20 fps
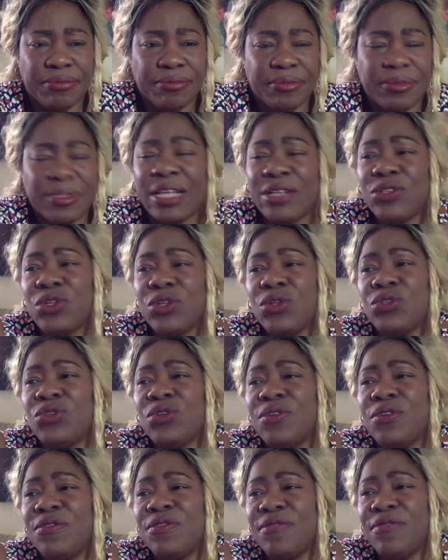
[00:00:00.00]
That's
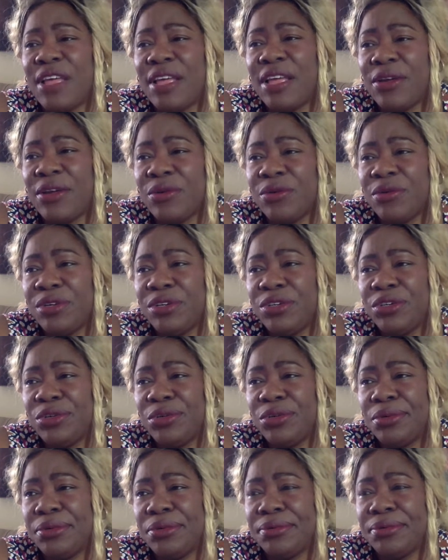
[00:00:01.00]
also a fire ritual.